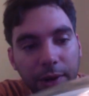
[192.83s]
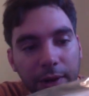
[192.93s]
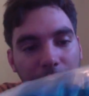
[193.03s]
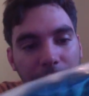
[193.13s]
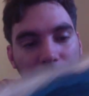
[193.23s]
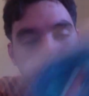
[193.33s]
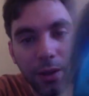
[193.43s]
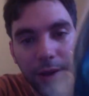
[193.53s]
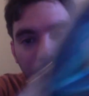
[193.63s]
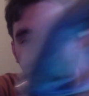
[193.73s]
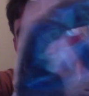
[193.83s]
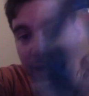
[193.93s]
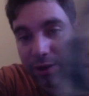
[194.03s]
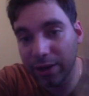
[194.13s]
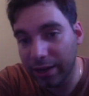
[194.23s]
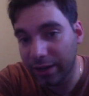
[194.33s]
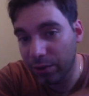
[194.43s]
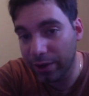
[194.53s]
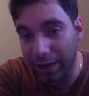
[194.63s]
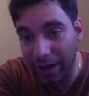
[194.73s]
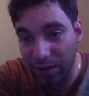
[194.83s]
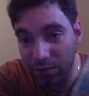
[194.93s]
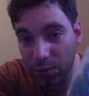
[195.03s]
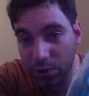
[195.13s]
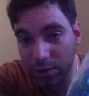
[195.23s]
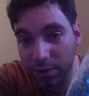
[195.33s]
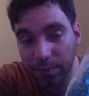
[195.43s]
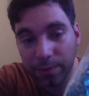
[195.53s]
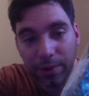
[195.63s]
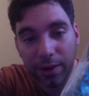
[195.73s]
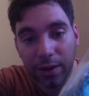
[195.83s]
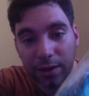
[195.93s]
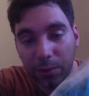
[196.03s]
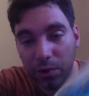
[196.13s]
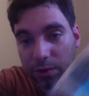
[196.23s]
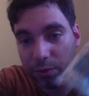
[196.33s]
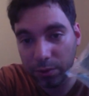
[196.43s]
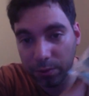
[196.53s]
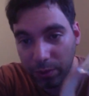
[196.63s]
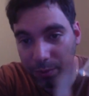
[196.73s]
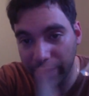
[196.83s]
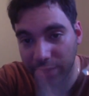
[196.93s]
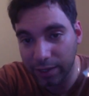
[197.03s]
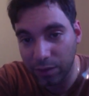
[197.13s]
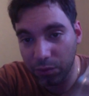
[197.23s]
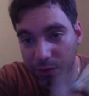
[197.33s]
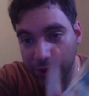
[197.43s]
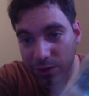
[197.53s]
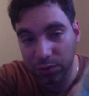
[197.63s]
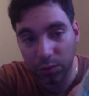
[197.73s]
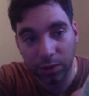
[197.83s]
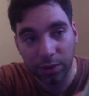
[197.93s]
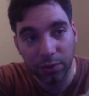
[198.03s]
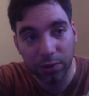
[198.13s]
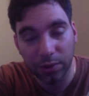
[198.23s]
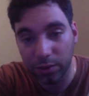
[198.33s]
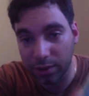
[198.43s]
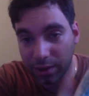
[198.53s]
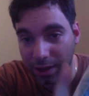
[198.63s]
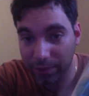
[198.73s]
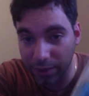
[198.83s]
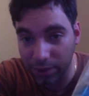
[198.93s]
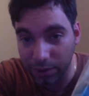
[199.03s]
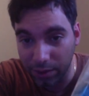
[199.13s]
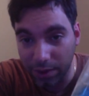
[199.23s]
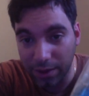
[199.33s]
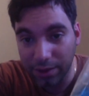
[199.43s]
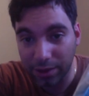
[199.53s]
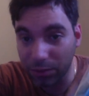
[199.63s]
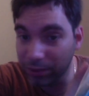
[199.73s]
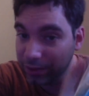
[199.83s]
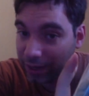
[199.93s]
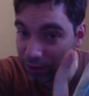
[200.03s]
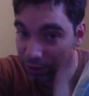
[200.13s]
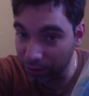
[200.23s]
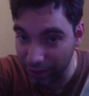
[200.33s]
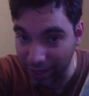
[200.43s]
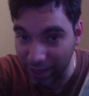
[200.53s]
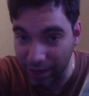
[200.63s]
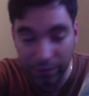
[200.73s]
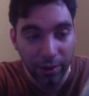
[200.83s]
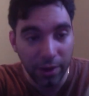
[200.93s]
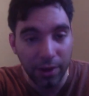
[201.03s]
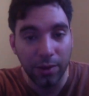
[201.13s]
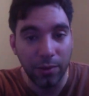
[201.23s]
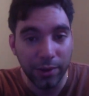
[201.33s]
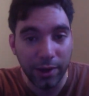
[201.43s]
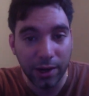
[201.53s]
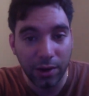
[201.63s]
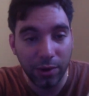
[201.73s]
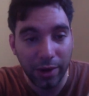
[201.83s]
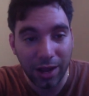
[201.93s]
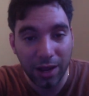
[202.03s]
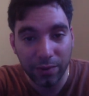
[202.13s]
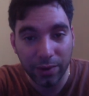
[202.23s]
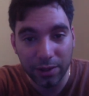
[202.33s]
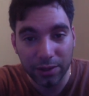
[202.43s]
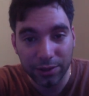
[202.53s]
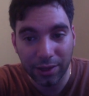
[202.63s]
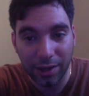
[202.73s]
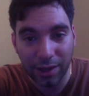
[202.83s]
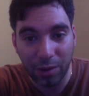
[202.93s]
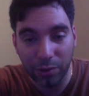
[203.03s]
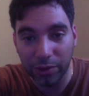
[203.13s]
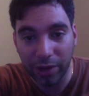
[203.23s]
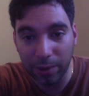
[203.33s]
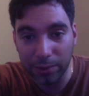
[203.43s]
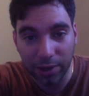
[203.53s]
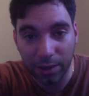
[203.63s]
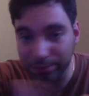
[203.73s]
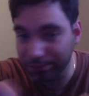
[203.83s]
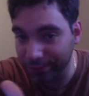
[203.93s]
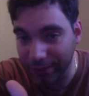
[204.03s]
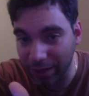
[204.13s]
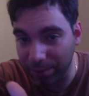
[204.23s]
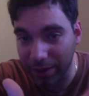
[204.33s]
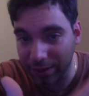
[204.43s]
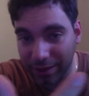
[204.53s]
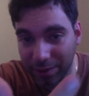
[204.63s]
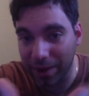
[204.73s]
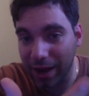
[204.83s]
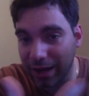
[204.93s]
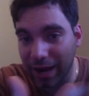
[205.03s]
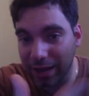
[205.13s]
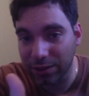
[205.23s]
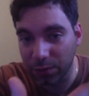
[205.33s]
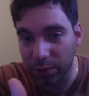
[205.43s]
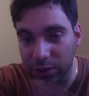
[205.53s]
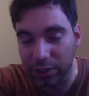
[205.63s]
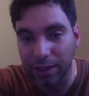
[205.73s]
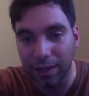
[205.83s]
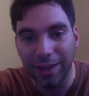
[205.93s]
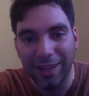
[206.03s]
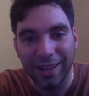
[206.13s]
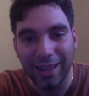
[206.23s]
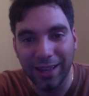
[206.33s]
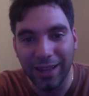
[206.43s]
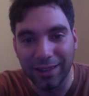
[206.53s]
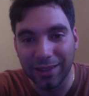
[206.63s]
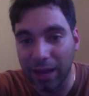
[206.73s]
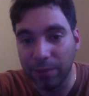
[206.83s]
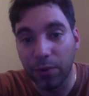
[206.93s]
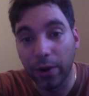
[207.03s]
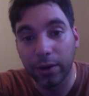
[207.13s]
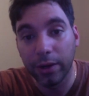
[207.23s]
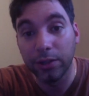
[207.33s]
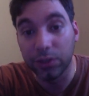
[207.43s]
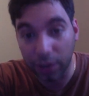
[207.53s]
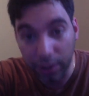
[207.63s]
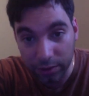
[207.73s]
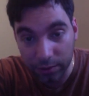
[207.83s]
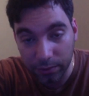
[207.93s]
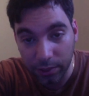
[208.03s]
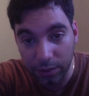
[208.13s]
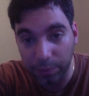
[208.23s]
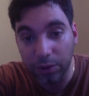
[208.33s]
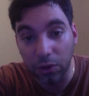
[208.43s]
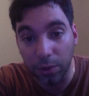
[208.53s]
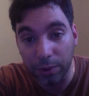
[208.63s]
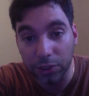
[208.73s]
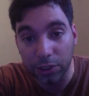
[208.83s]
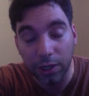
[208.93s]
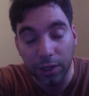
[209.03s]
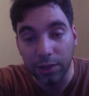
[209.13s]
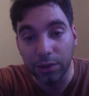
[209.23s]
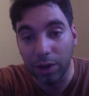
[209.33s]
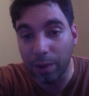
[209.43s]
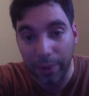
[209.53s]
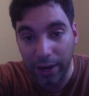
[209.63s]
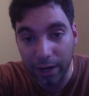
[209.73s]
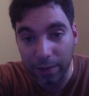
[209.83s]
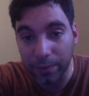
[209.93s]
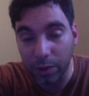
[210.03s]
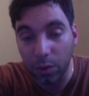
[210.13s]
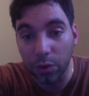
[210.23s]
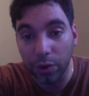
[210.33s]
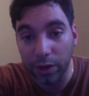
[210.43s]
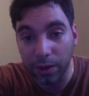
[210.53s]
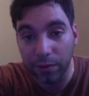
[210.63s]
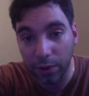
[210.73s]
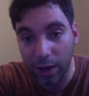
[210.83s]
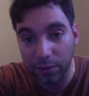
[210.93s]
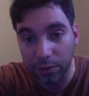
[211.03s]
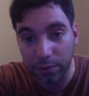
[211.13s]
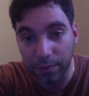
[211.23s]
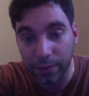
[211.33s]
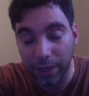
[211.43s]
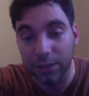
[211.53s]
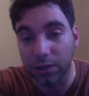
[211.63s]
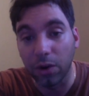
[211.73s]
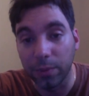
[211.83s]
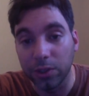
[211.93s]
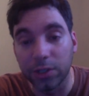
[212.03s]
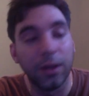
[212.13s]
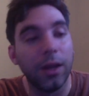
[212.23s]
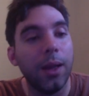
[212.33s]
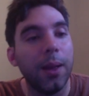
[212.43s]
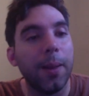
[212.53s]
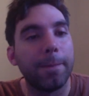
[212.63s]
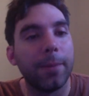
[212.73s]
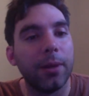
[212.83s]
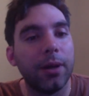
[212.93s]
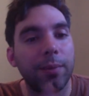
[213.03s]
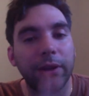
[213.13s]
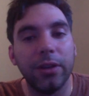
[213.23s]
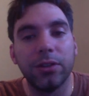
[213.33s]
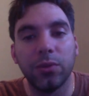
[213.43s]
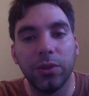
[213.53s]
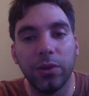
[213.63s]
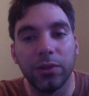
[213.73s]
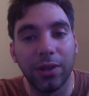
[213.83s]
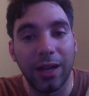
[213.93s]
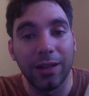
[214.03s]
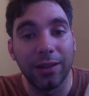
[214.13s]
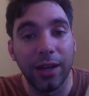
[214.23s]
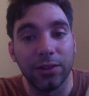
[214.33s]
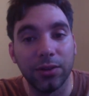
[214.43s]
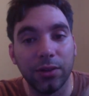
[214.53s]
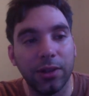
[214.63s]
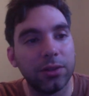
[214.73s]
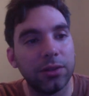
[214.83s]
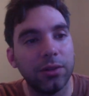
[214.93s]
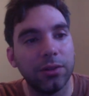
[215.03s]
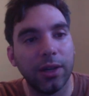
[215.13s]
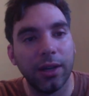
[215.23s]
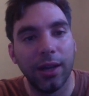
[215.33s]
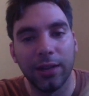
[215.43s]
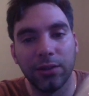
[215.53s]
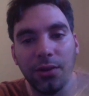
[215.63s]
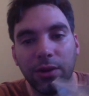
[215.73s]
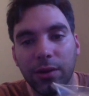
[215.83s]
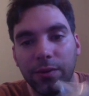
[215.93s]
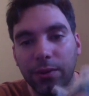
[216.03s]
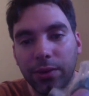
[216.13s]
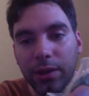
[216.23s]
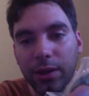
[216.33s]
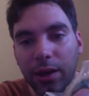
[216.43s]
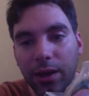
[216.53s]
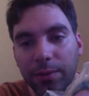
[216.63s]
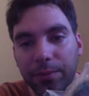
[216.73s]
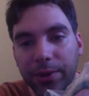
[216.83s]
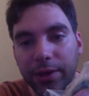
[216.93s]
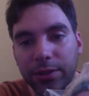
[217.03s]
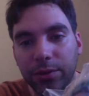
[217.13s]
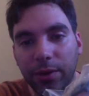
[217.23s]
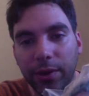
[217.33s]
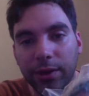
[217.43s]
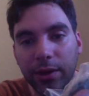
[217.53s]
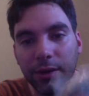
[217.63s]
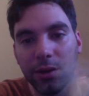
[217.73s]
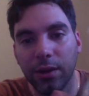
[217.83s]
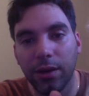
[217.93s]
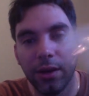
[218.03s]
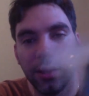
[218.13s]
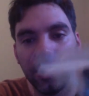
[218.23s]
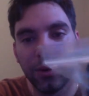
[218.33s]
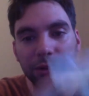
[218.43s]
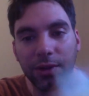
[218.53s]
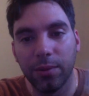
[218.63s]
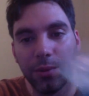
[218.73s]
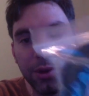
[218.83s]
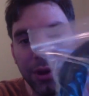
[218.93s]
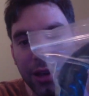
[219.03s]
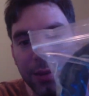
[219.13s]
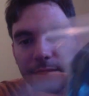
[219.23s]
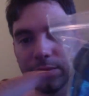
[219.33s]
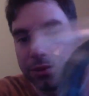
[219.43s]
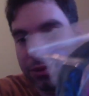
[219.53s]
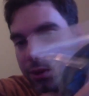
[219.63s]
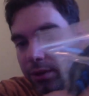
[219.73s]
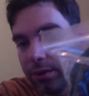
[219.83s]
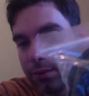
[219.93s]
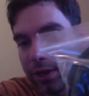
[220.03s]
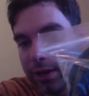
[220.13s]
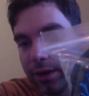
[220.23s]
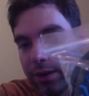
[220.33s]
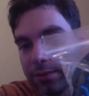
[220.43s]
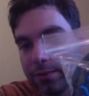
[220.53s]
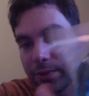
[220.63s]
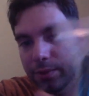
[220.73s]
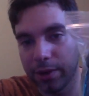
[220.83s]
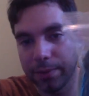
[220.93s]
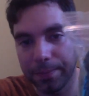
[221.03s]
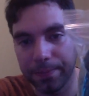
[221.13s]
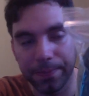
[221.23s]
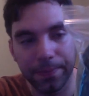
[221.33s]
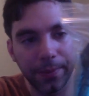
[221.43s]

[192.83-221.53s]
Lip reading: All right. I already have one, but I'm going to replace that one with this one. This one looks a lot better than the one that I currently have. One that I currently have is, I went to GameStop and I bought the Mad Catz version, and that frankly sucks. It's a piece of garbage. Do not buy it. Order it if you have to. It's garbage. But this one looks a lot nicer, and this looks like it has a hookup for the PS3 right there, and of course the component cables right here, right?